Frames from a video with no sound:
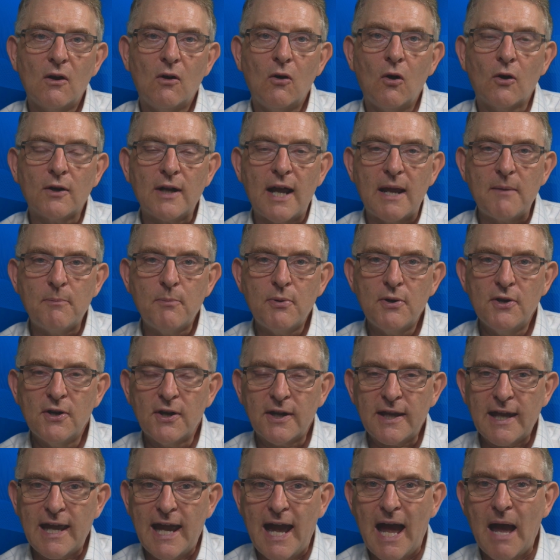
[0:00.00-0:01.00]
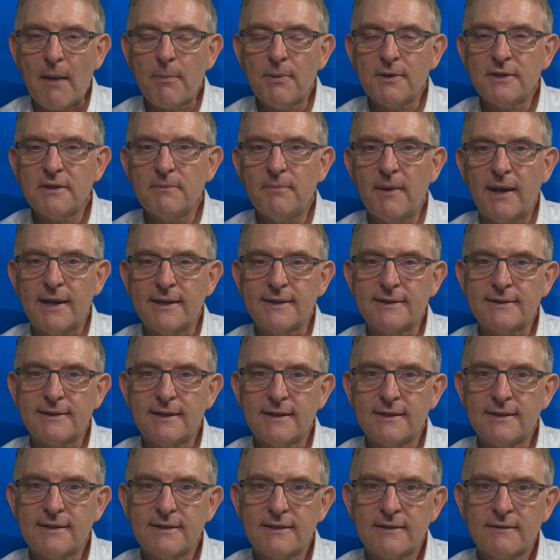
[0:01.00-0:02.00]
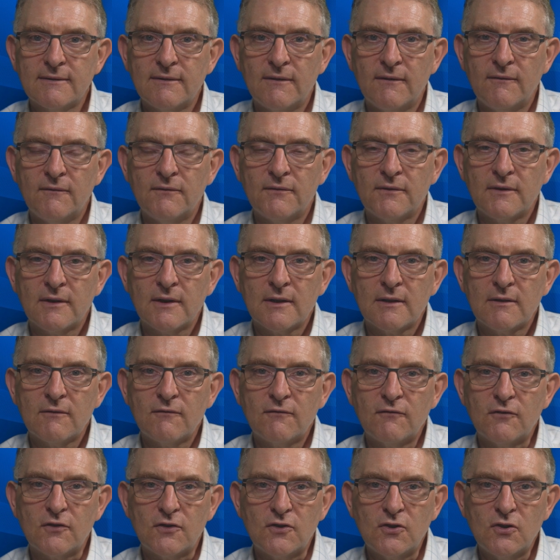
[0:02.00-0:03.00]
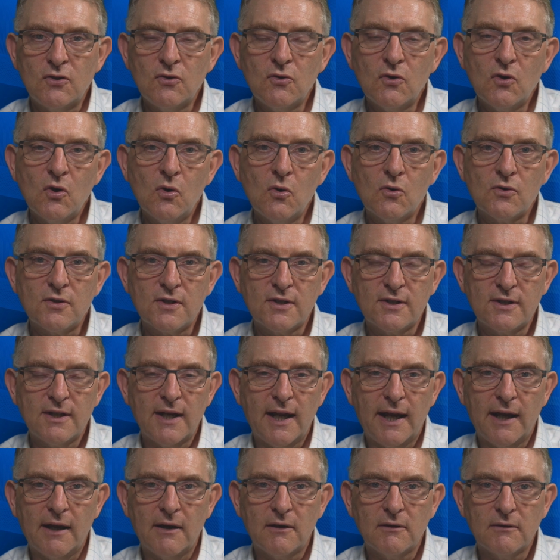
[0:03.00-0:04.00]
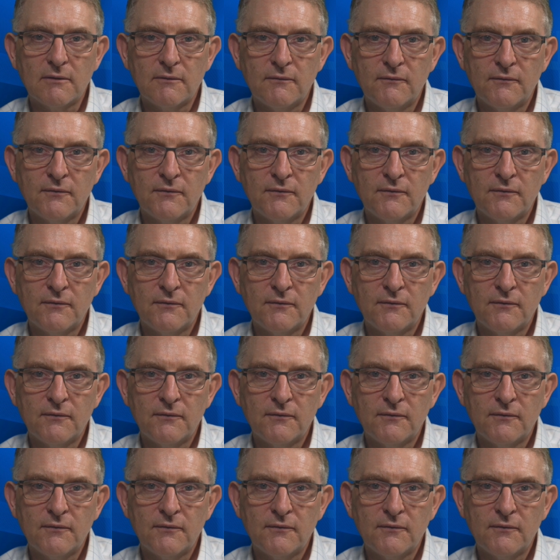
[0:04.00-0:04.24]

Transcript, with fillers: on a per capita basis, for 2 quarters now,